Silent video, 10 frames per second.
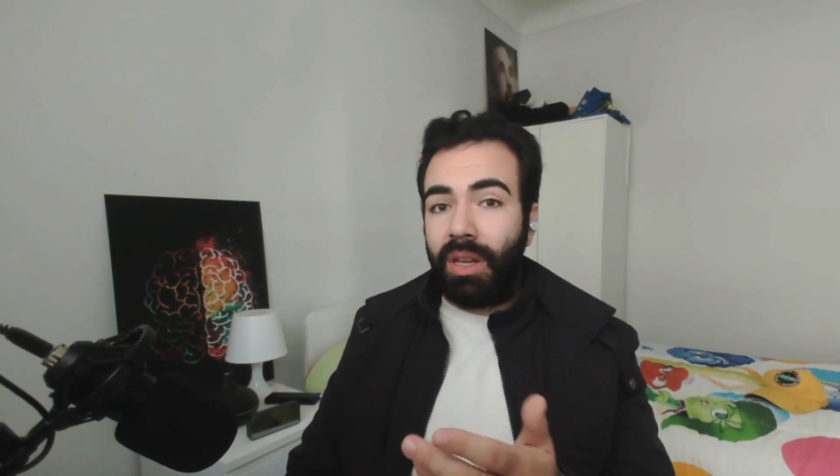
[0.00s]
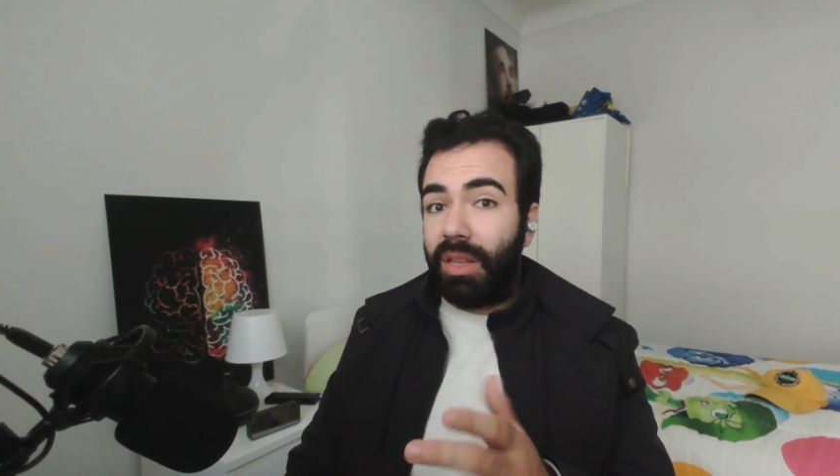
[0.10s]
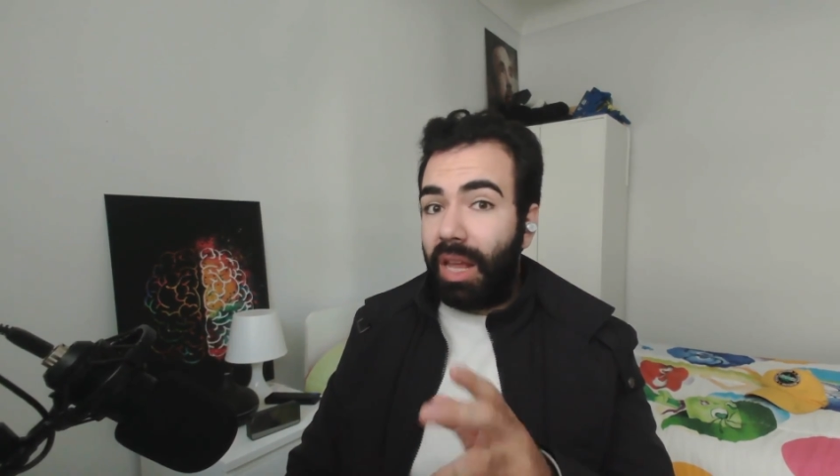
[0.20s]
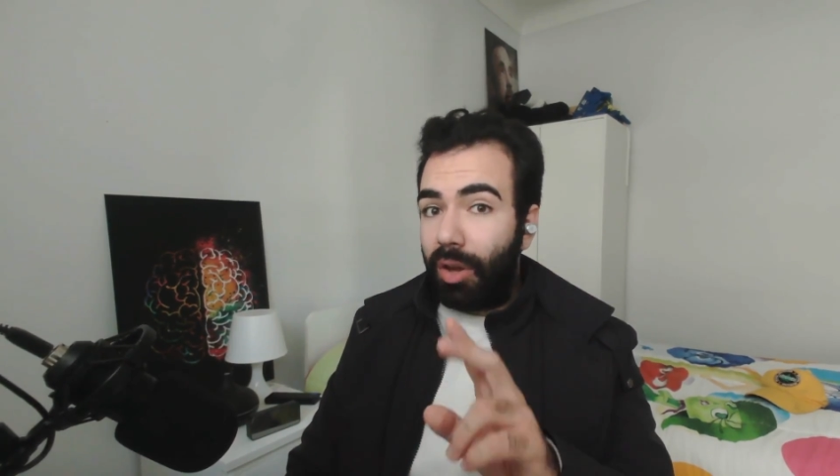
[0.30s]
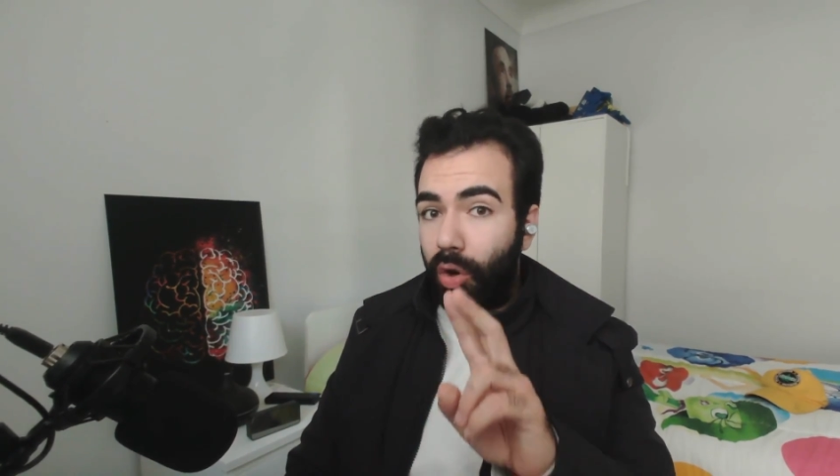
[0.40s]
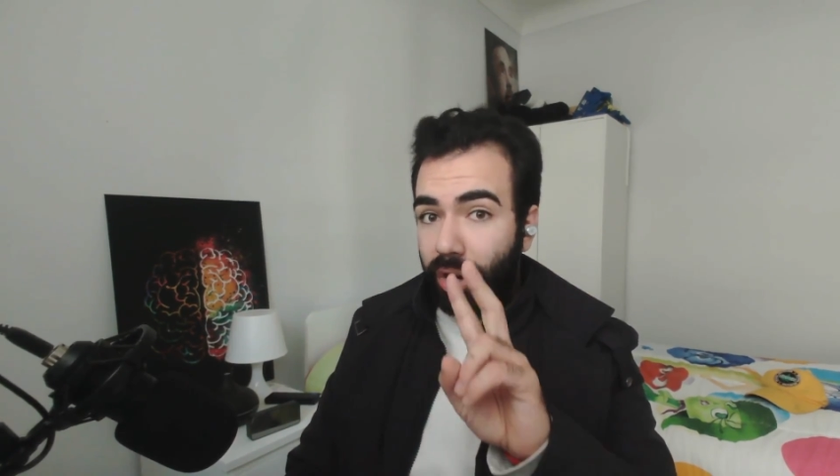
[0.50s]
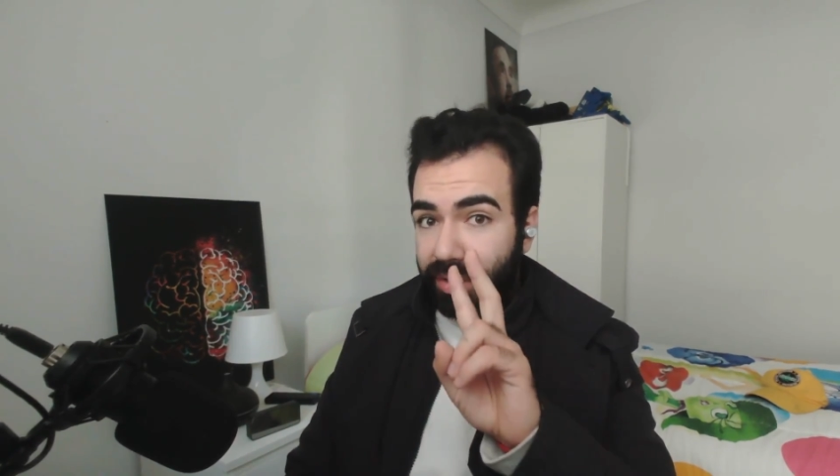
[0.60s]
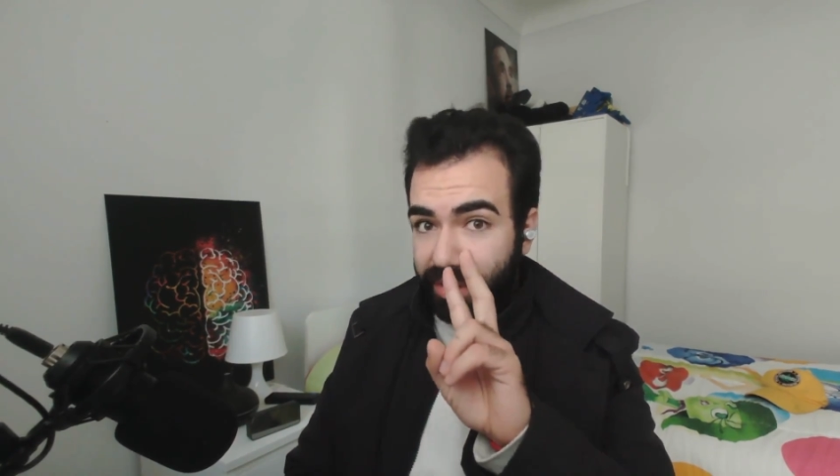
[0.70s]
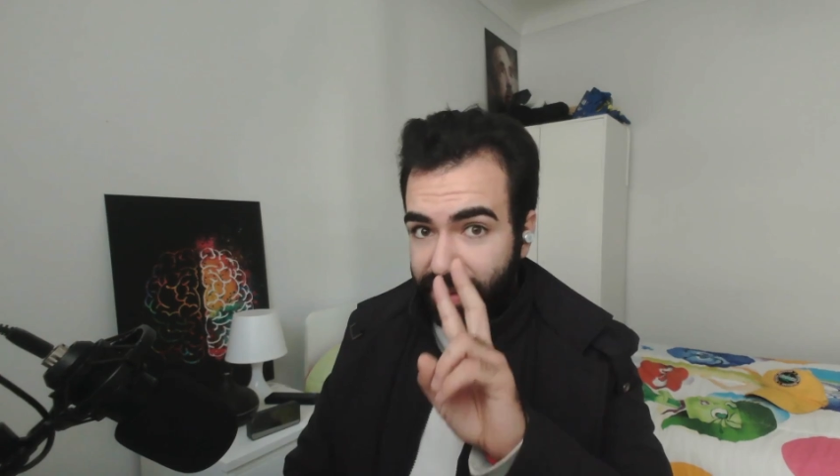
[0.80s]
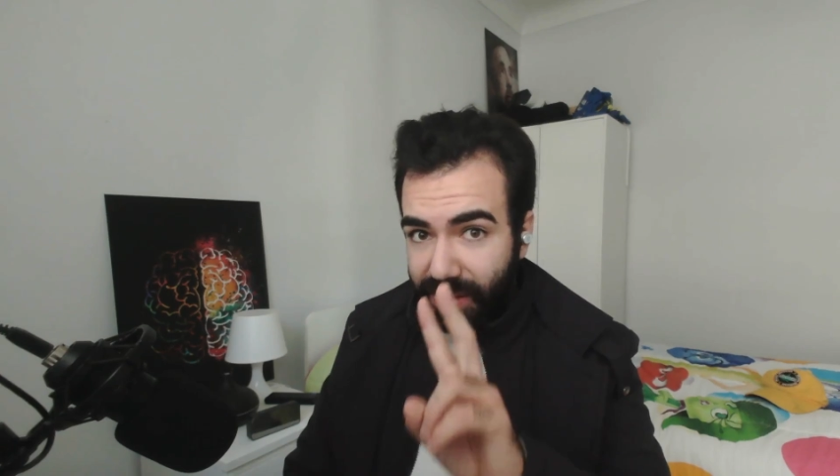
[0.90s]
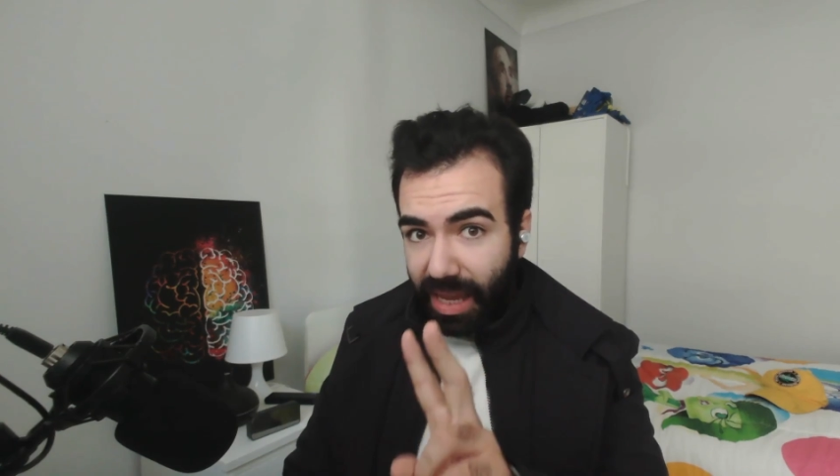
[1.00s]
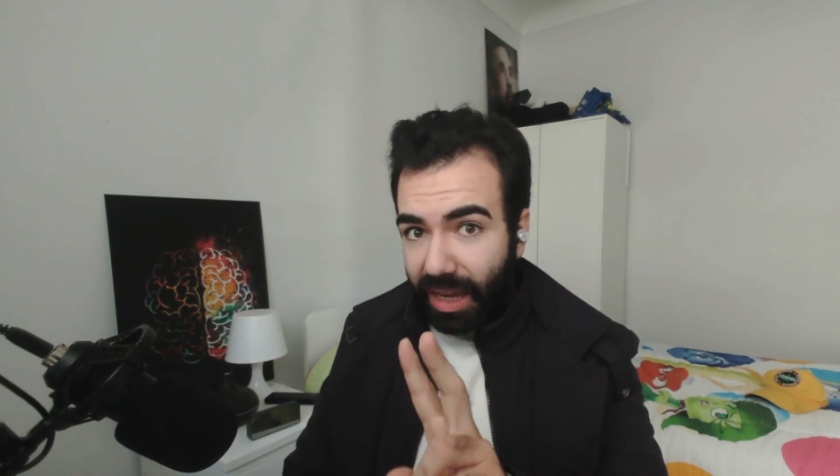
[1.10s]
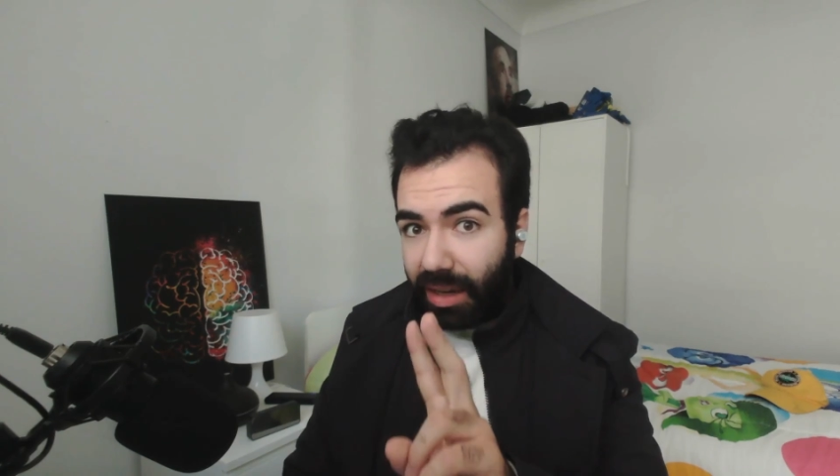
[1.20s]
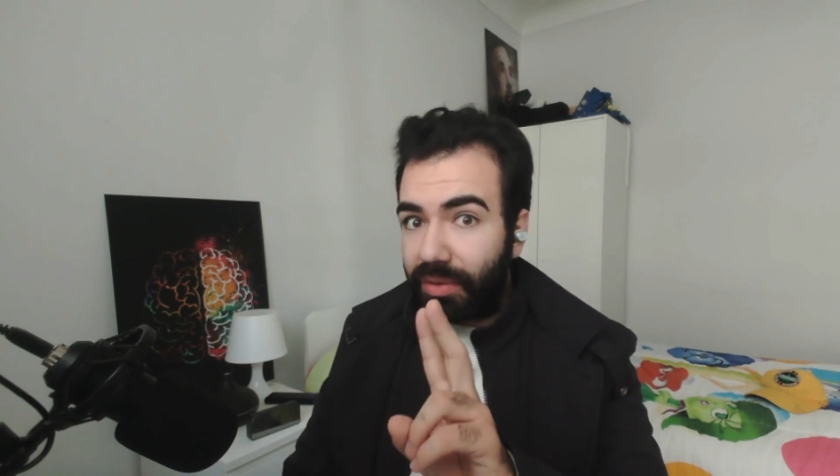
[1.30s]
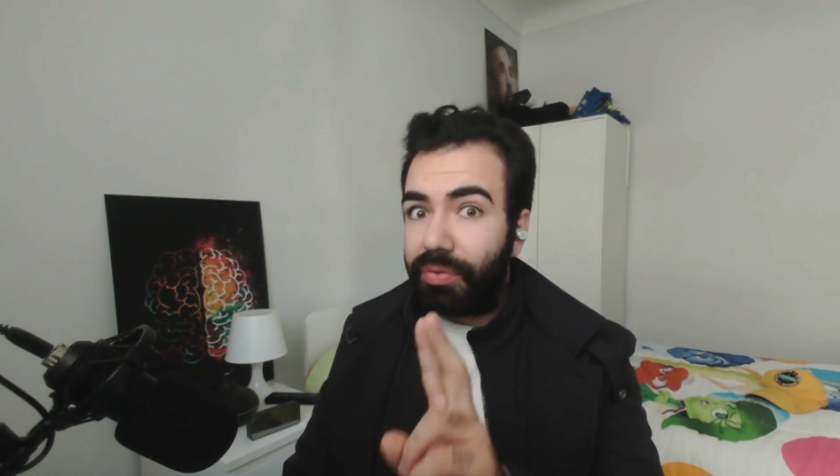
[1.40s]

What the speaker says: Now you are on the second